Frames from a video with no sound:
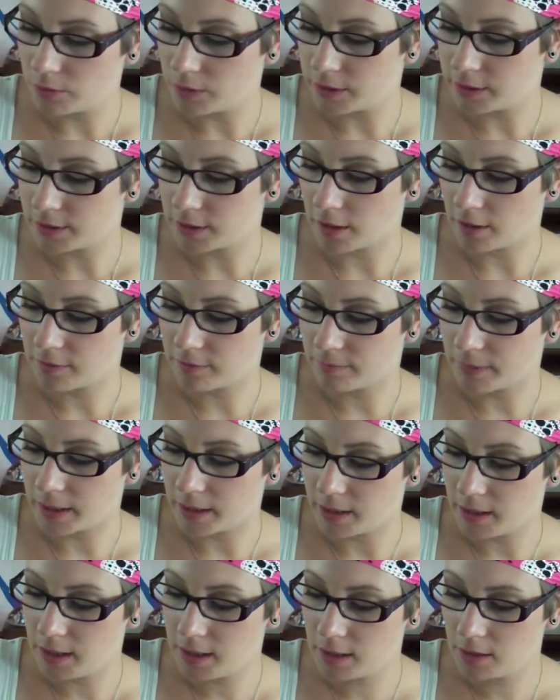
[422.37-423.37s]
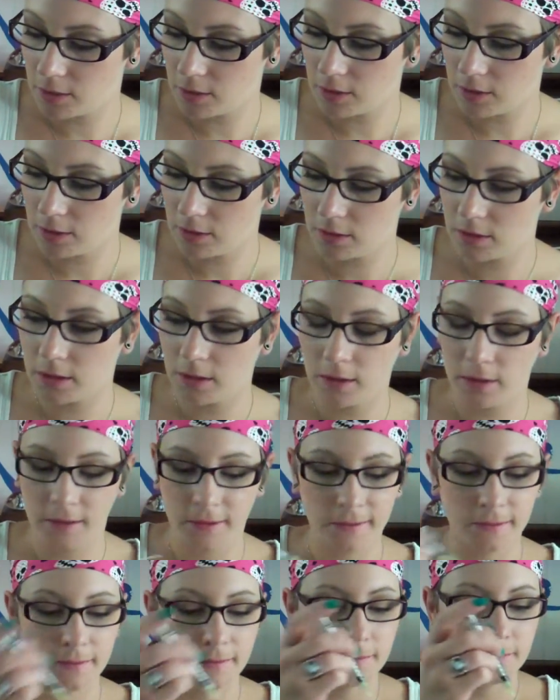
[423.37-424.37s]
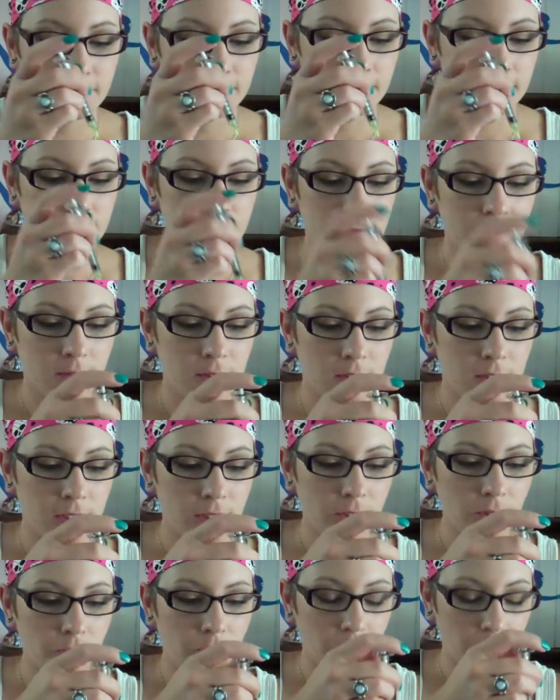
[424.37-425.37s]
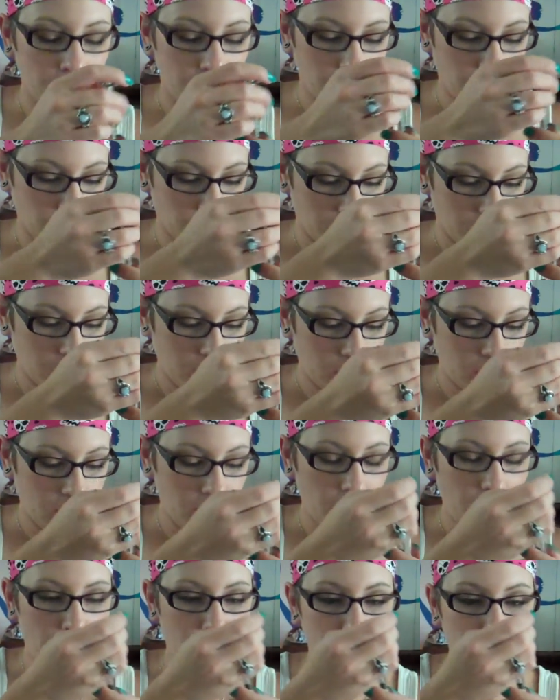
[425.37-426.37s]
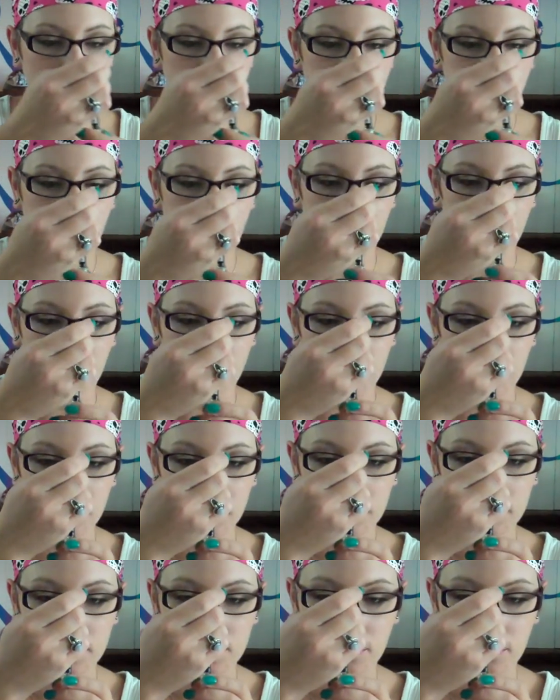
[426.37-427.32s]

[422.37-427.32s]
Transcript: Rinse off my needle. 0.1 mil.